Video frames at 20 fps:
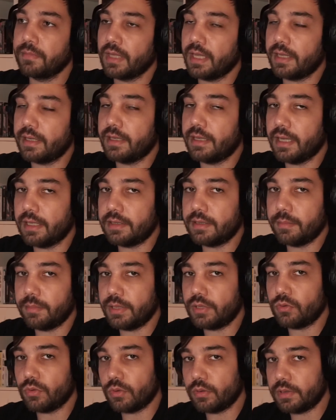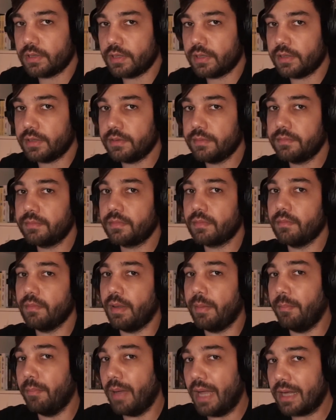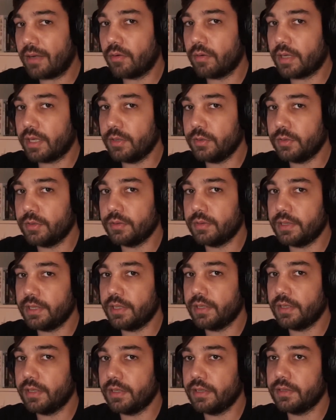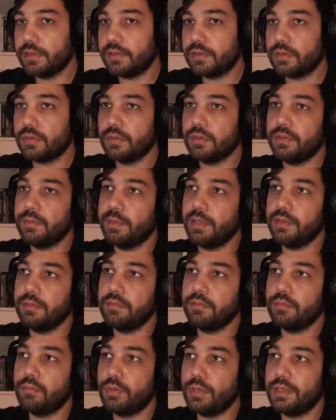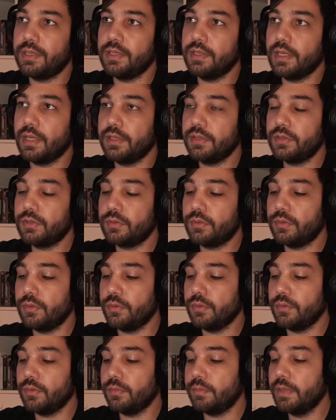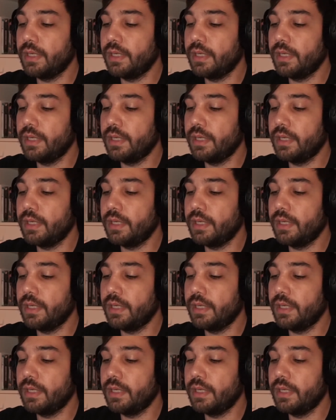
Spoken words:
got a bit older, my back occasionally hurts, so it's been pretty nice to